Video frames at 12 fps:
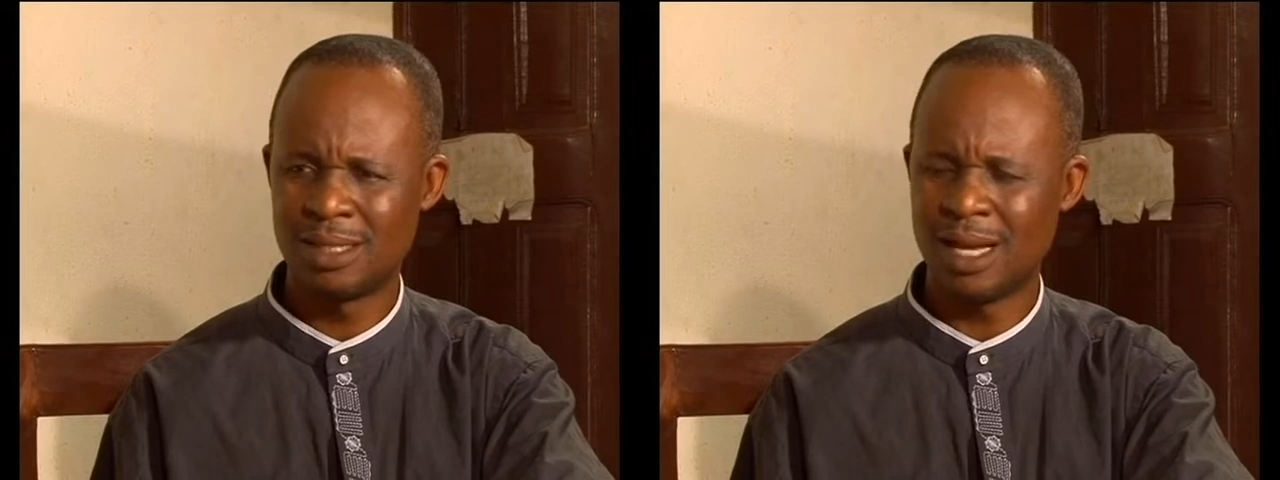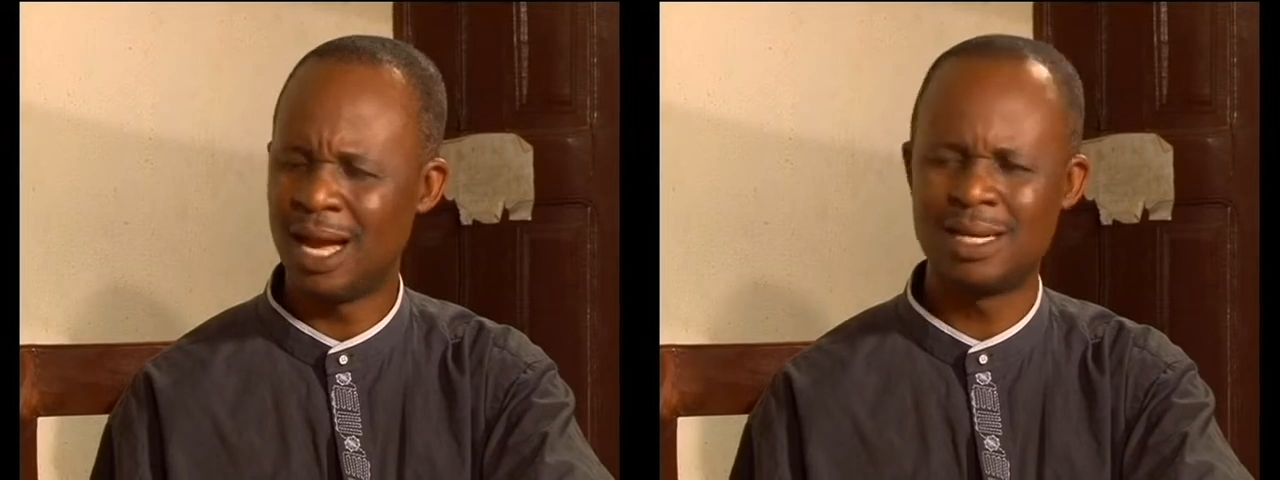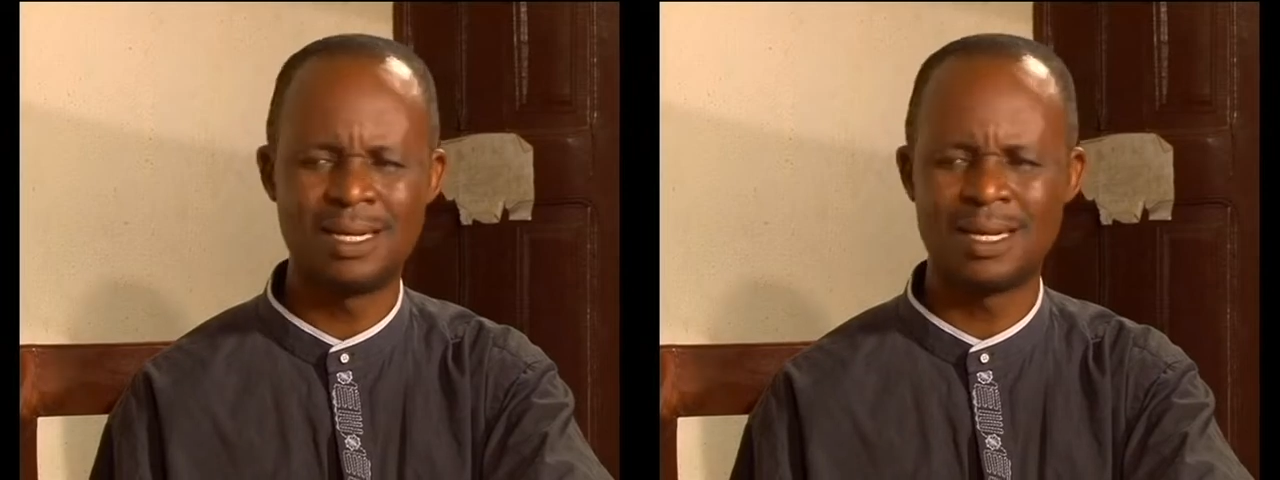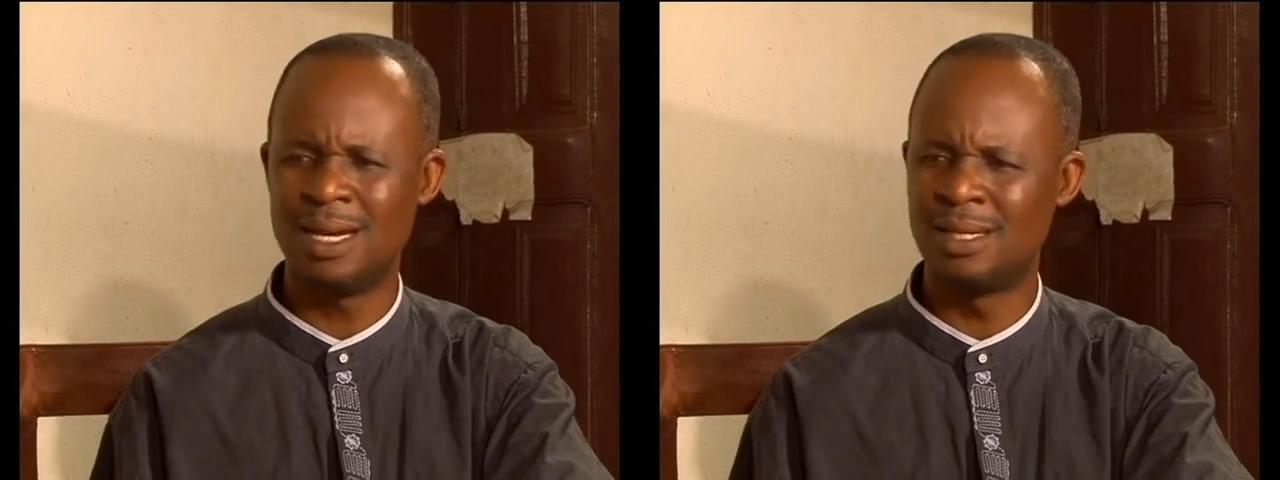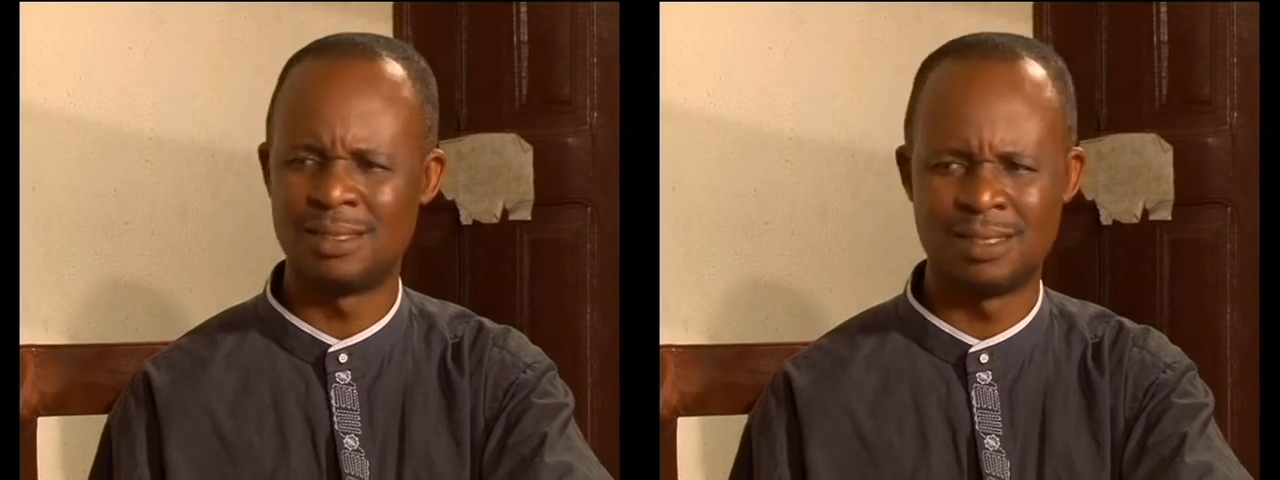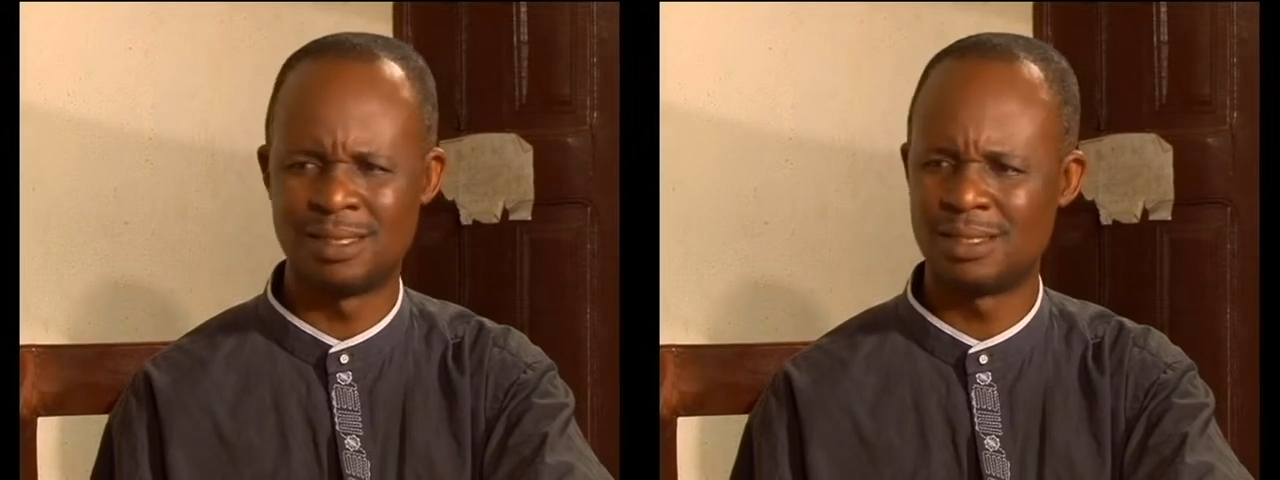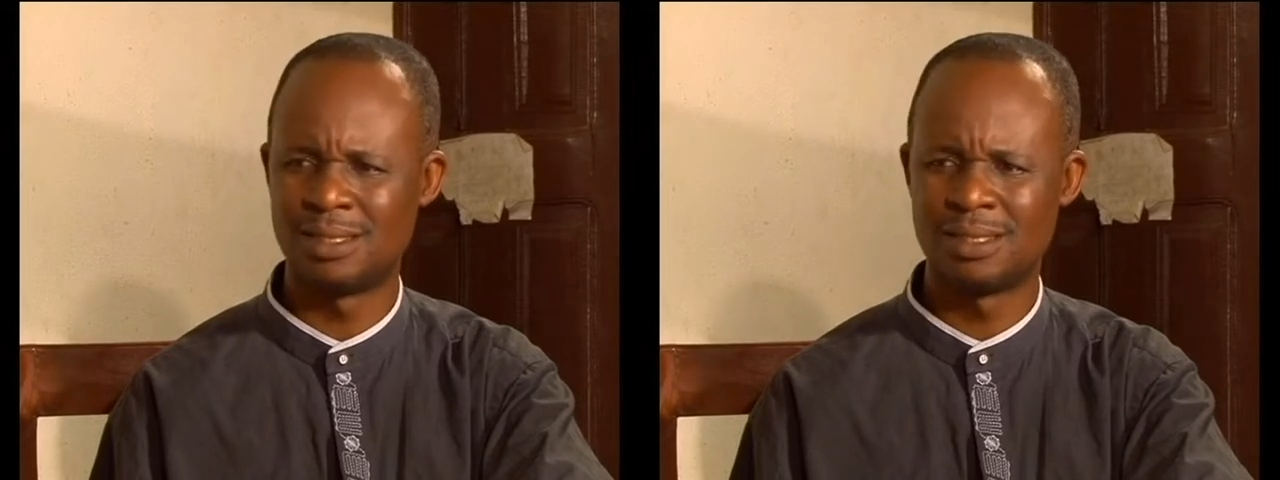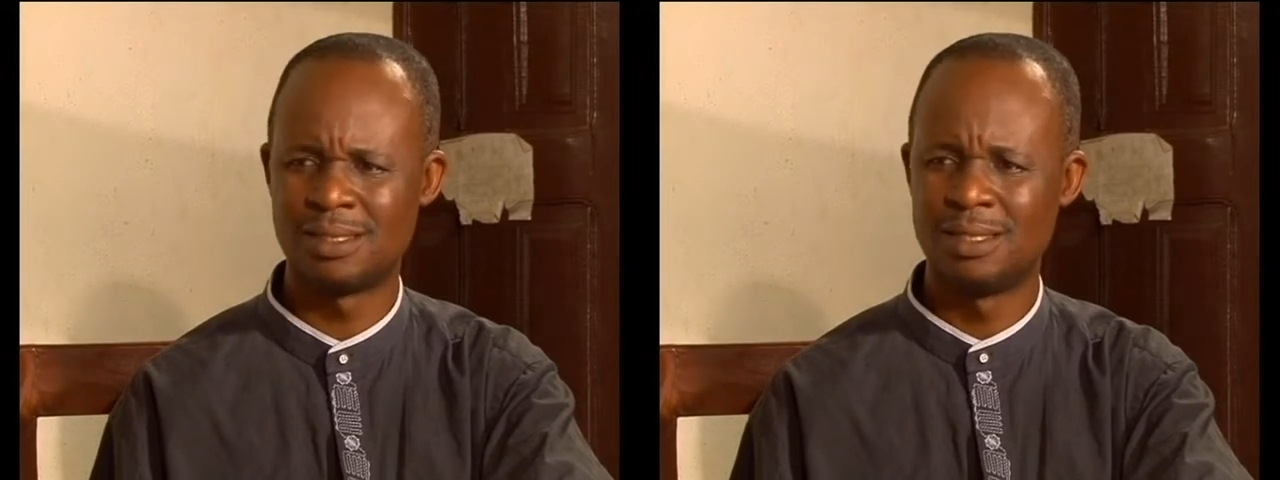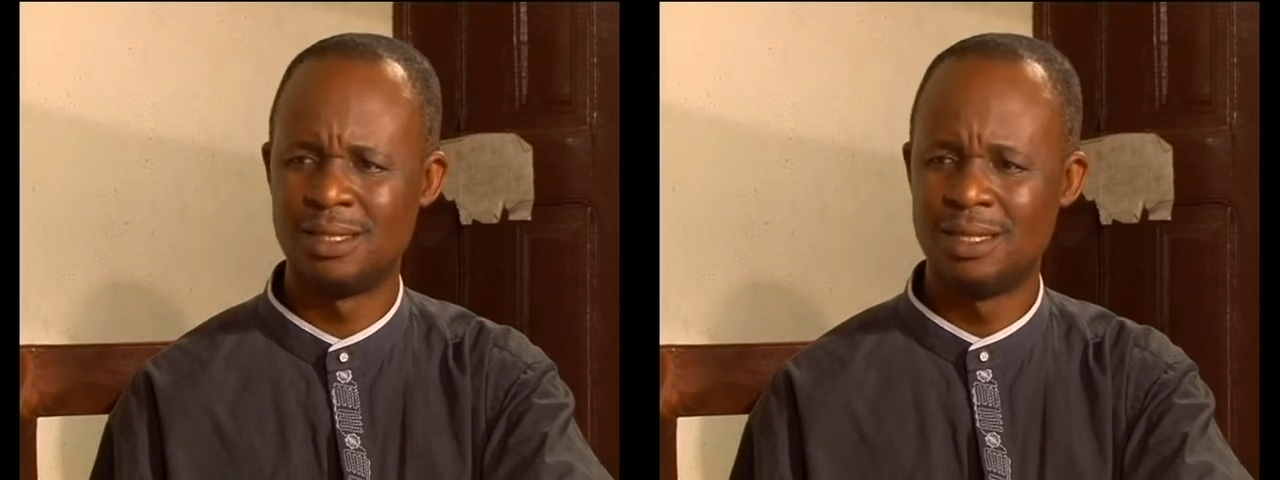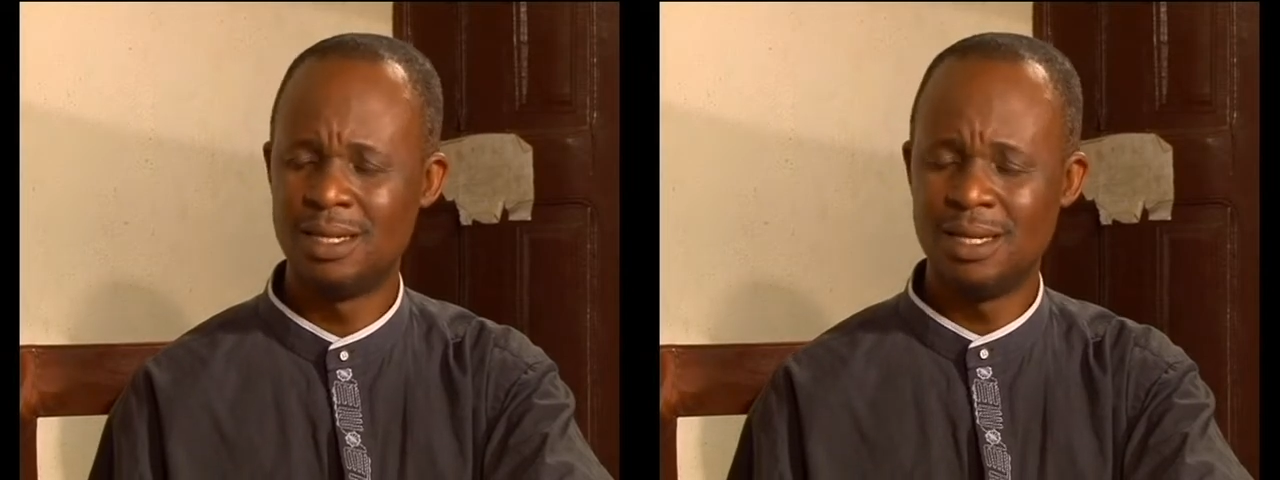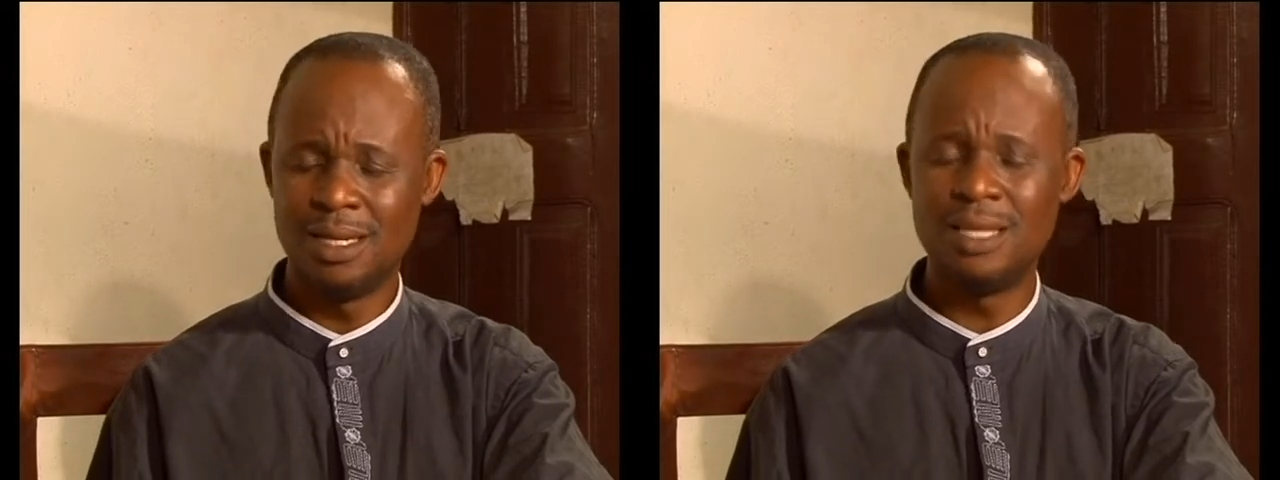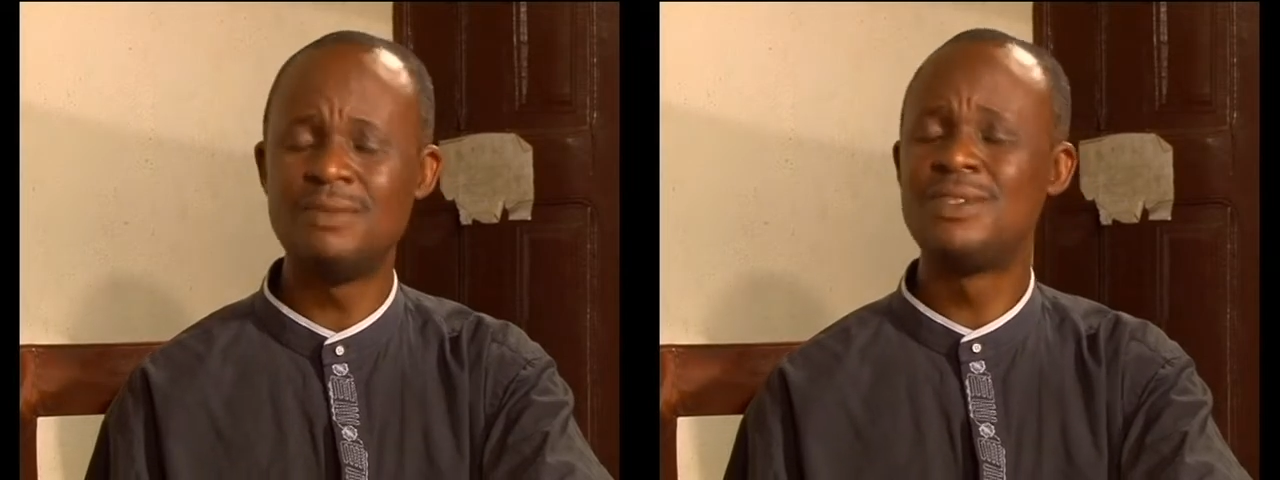I can't.
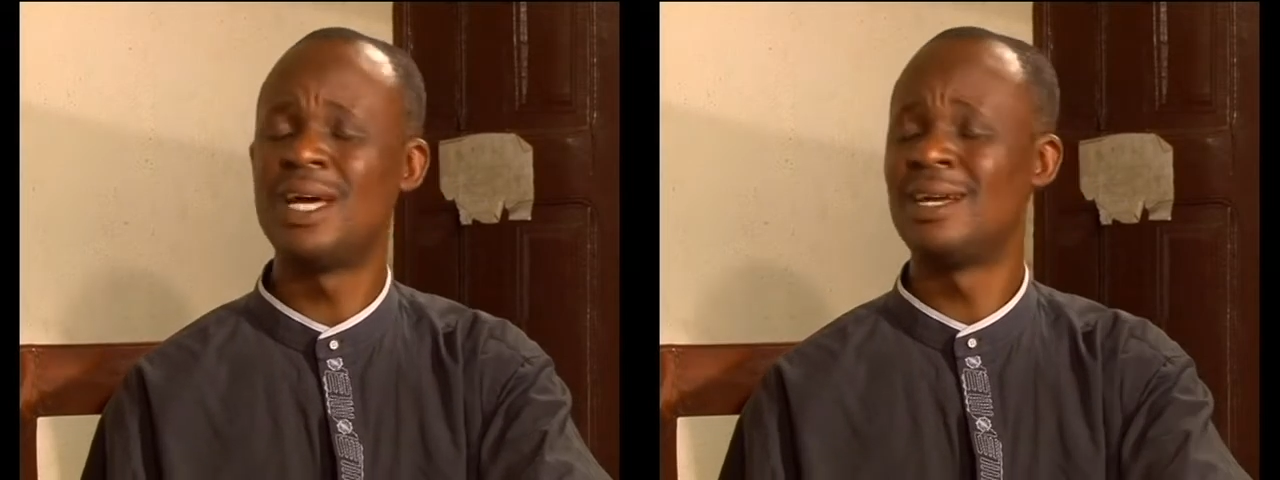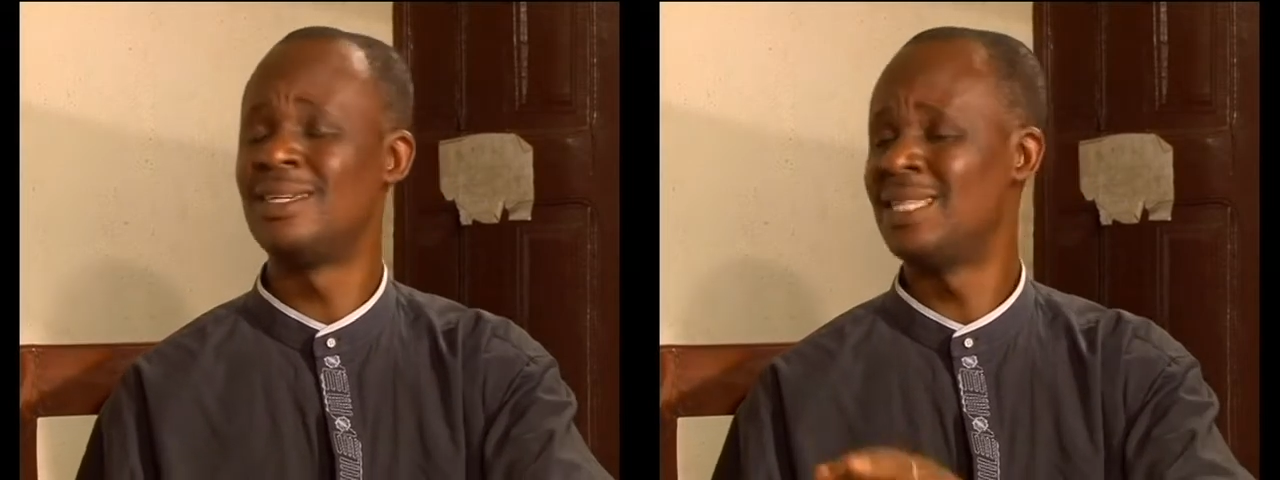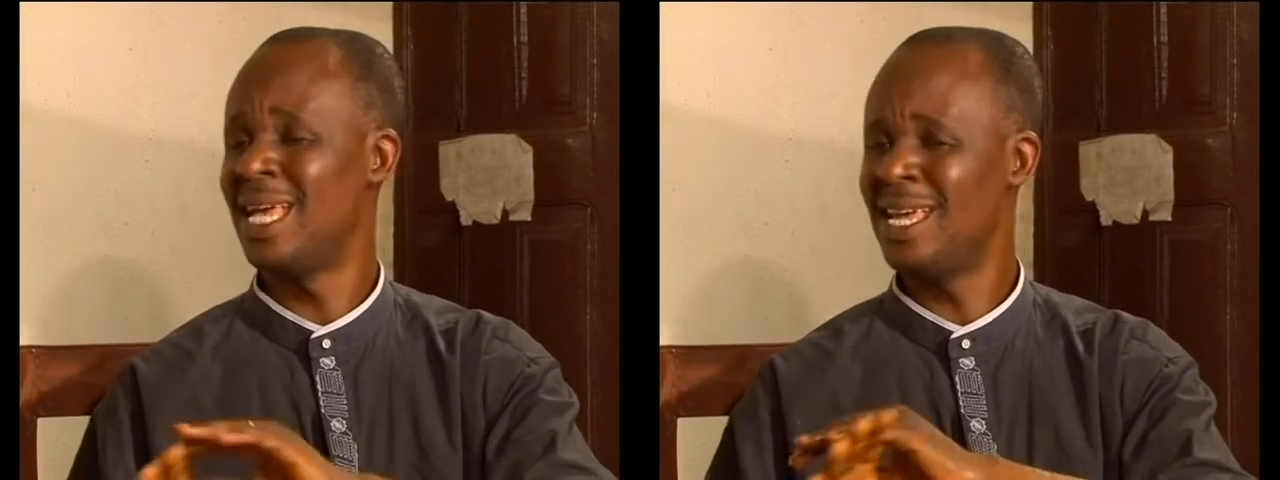If there is